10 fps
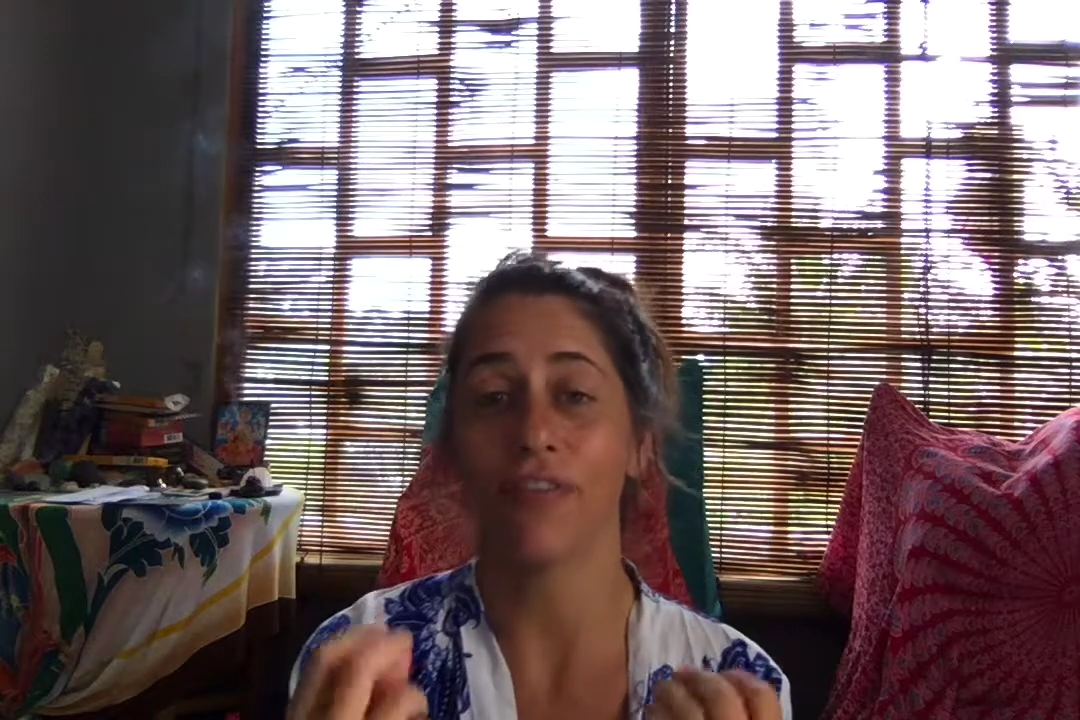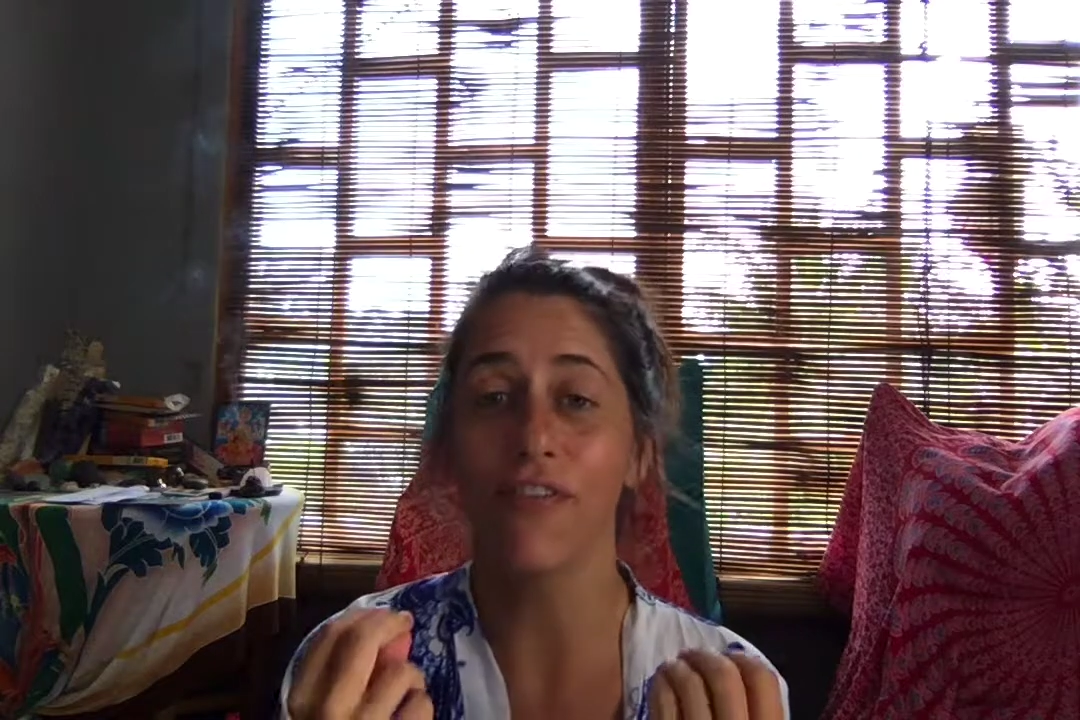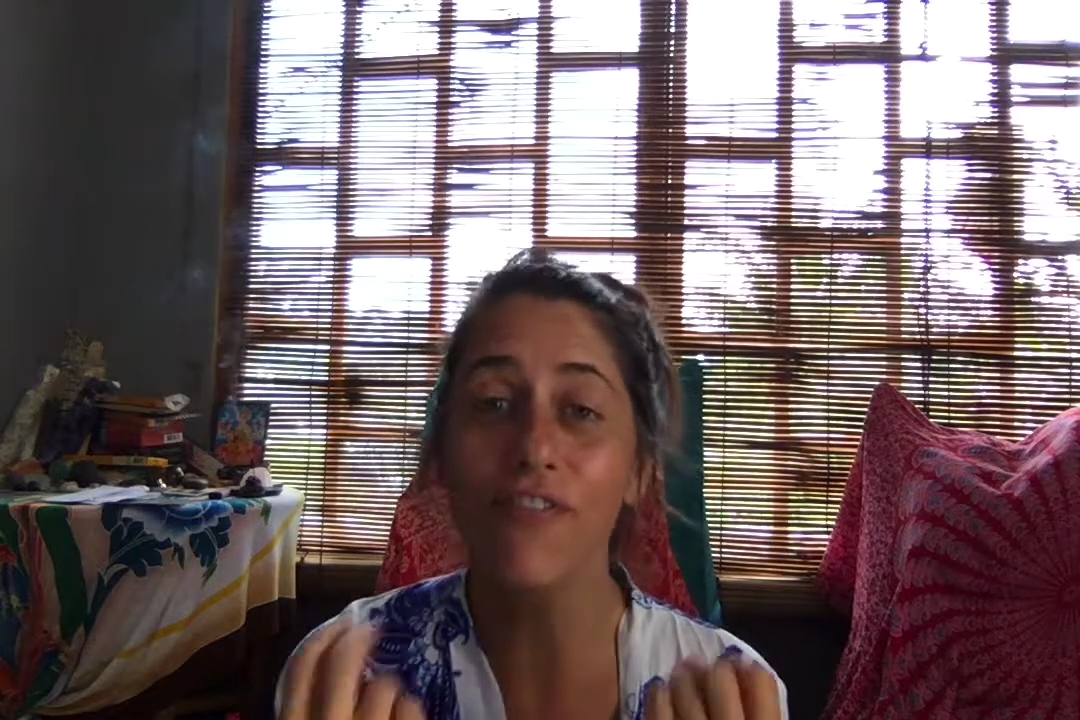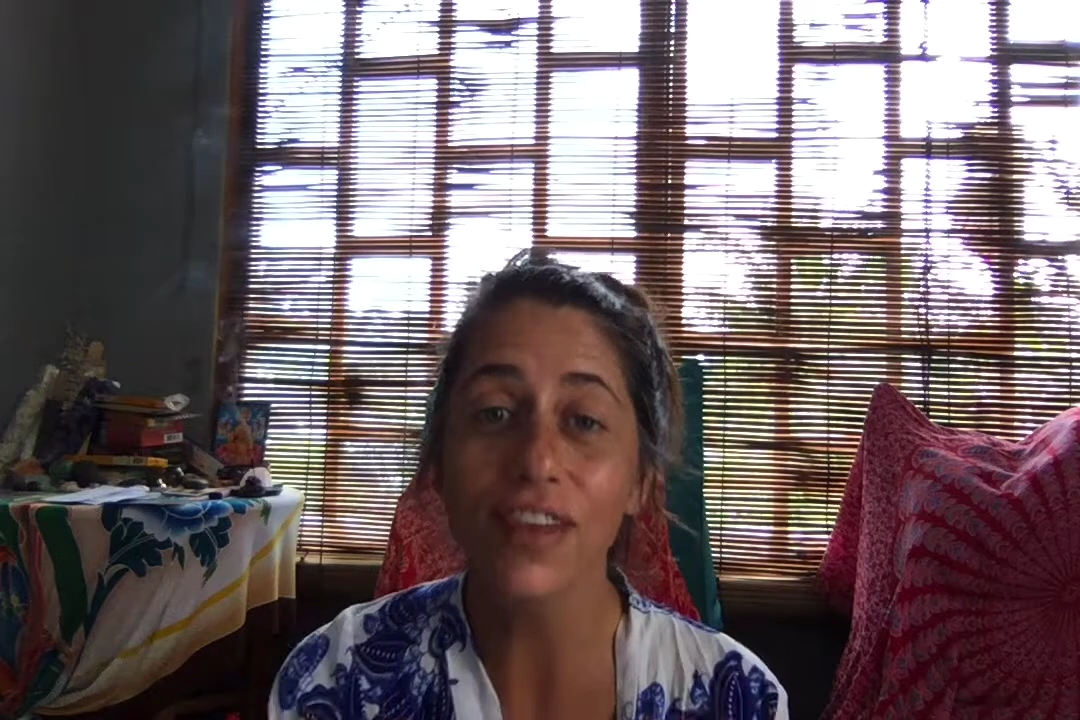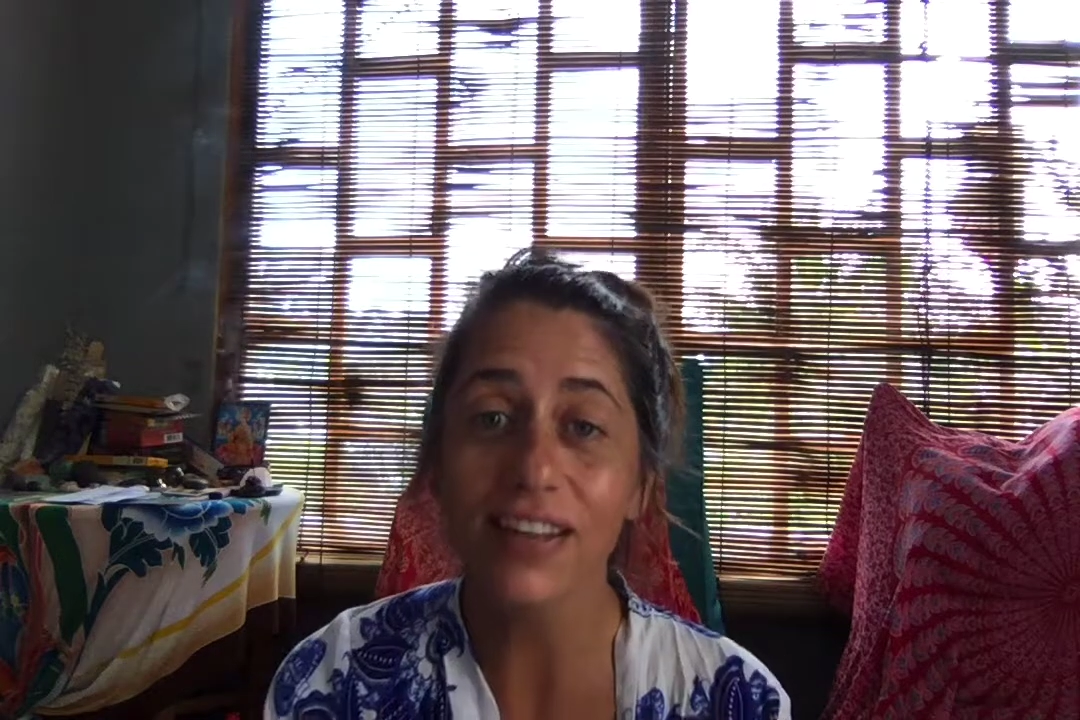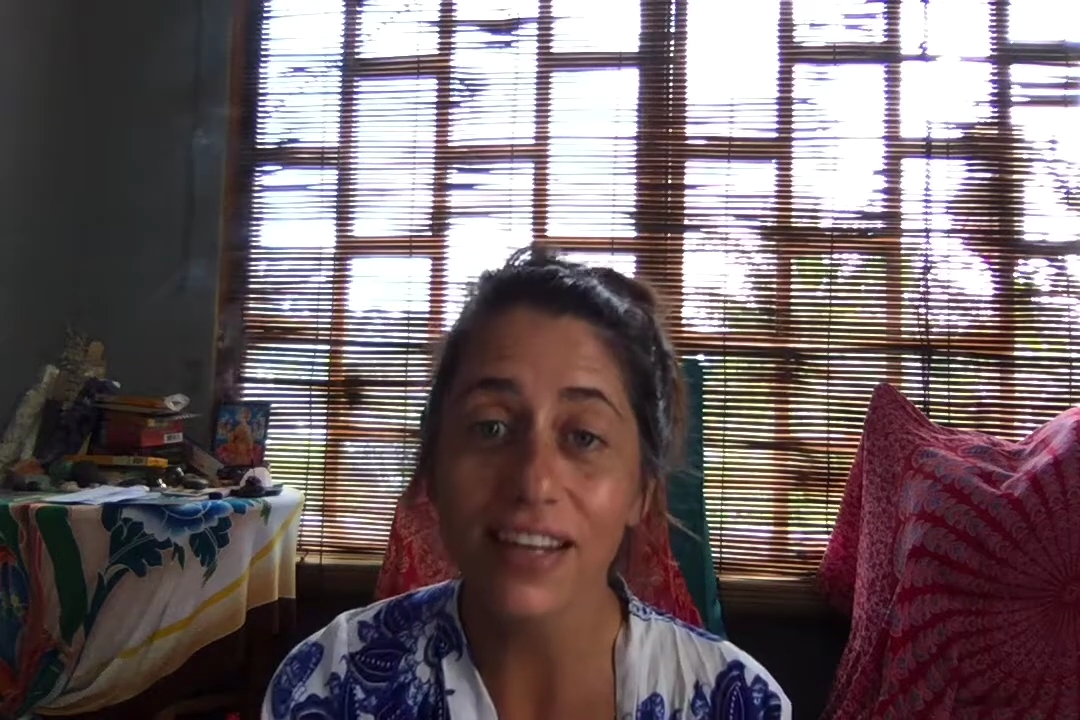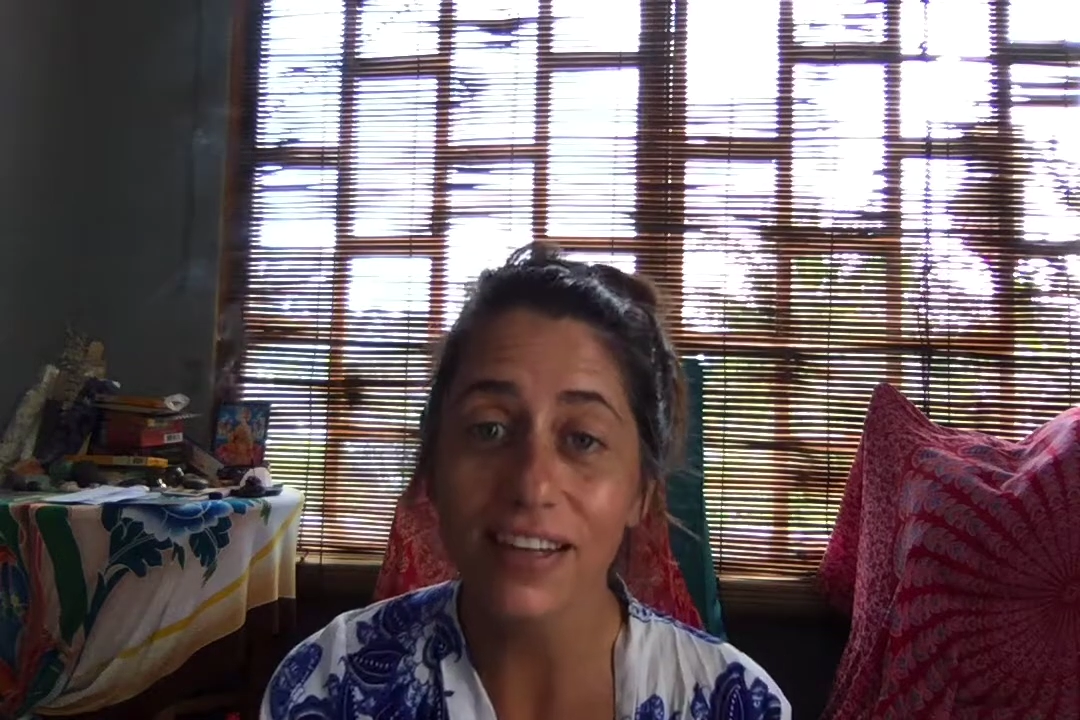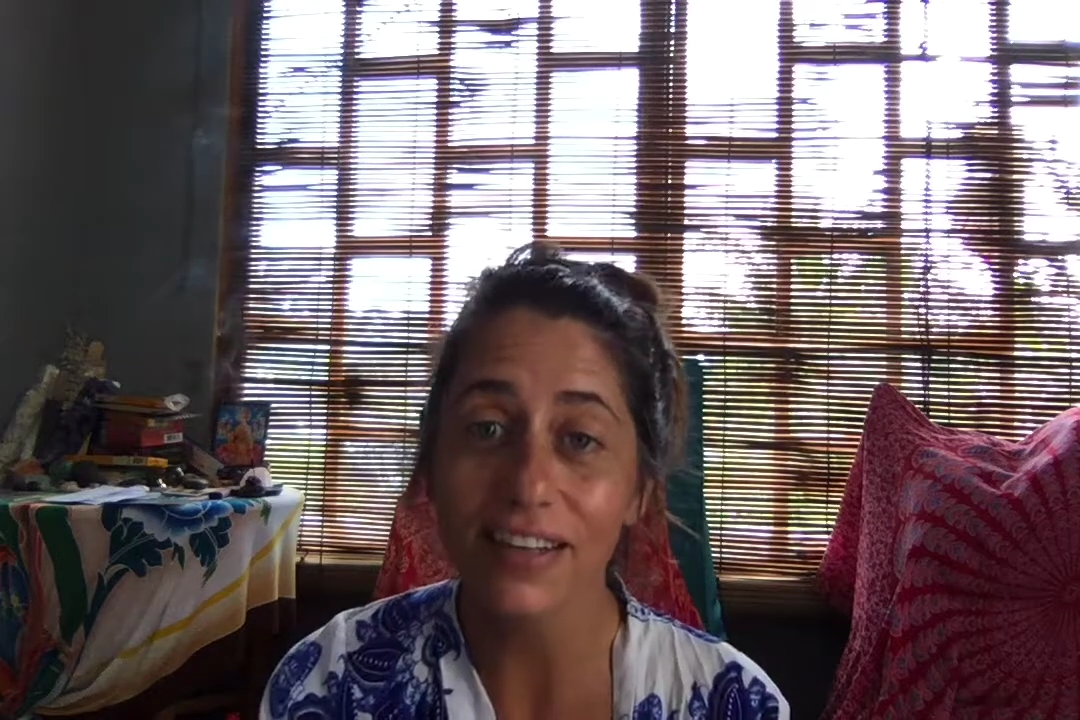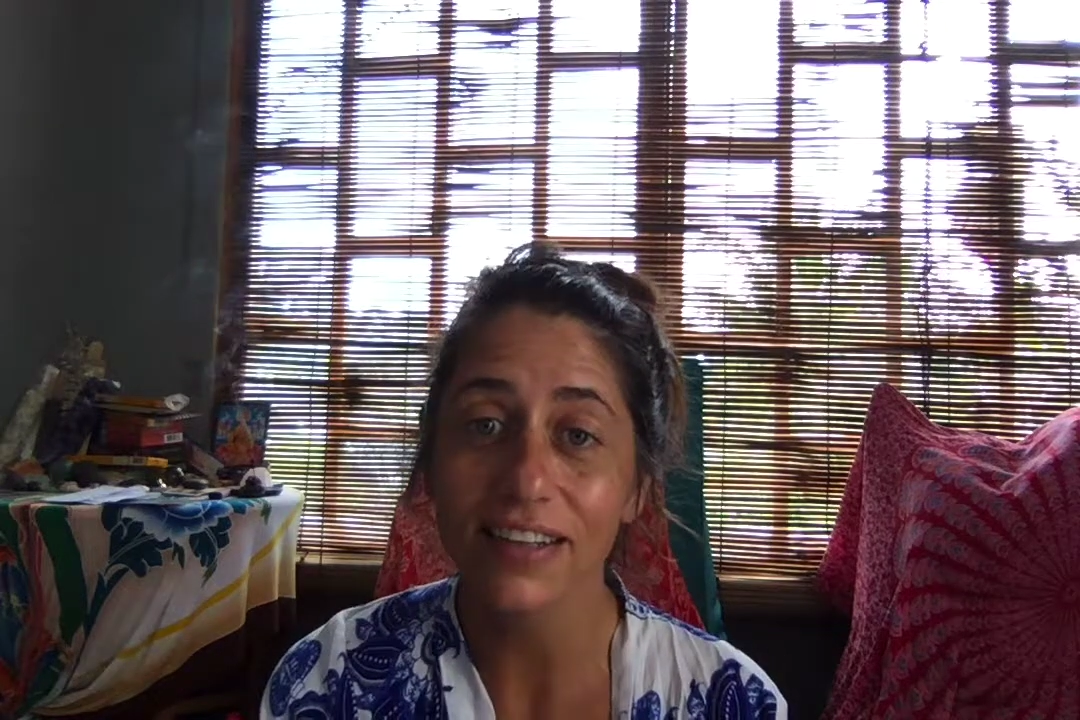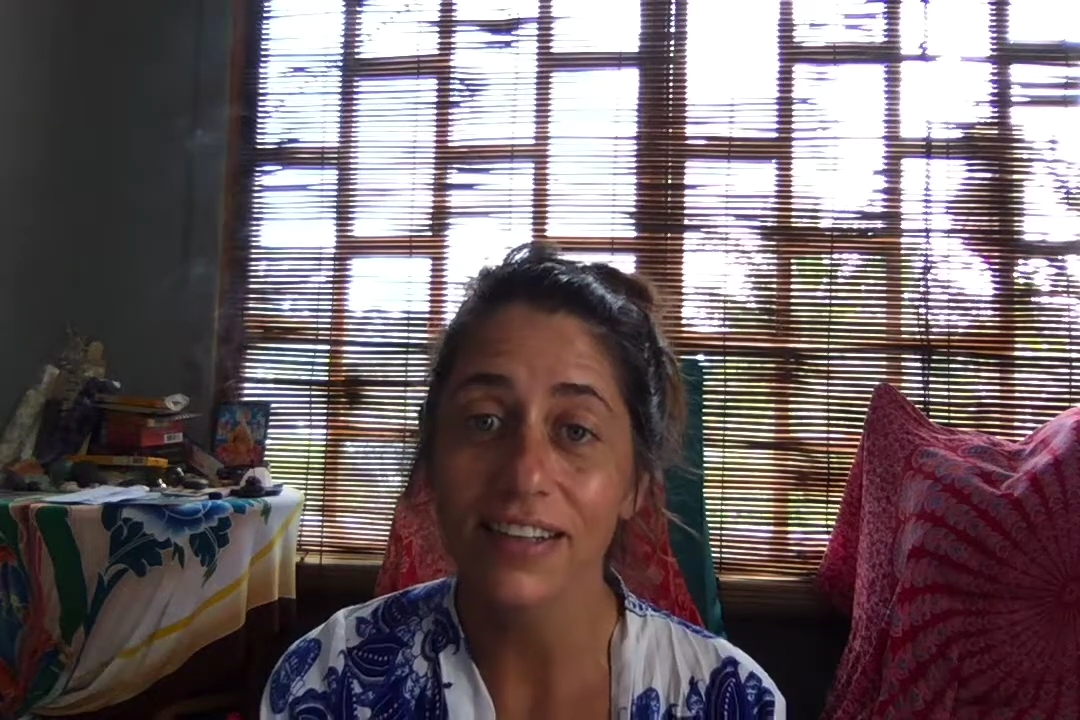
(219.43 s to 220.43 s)
feel
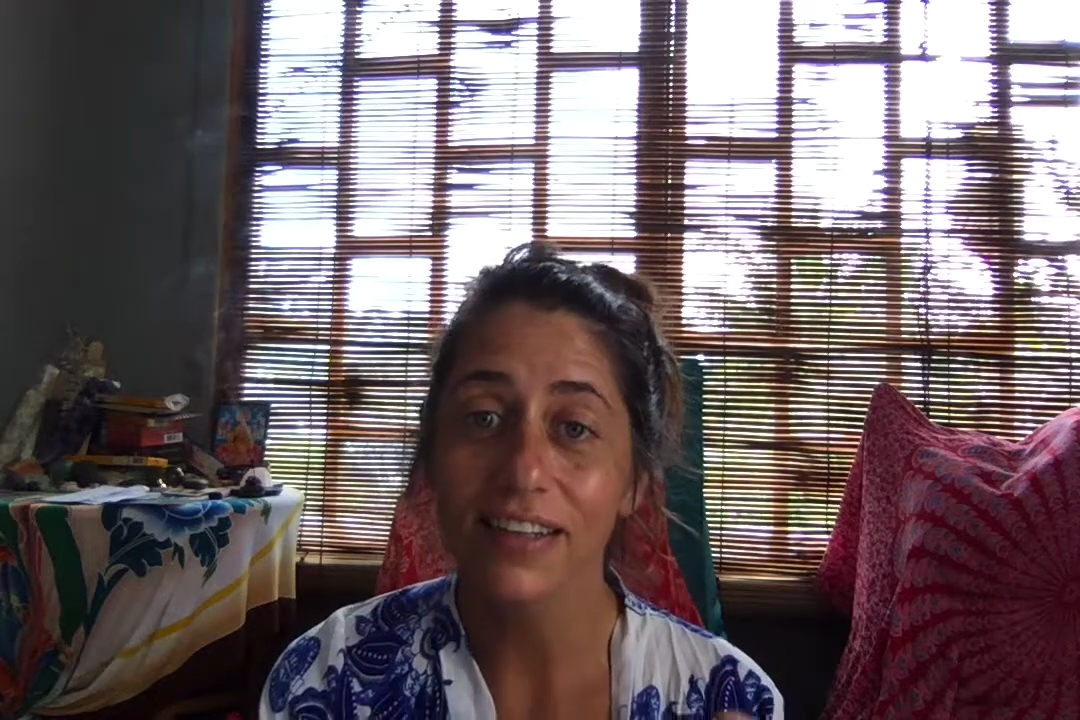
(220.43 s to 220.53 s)
it,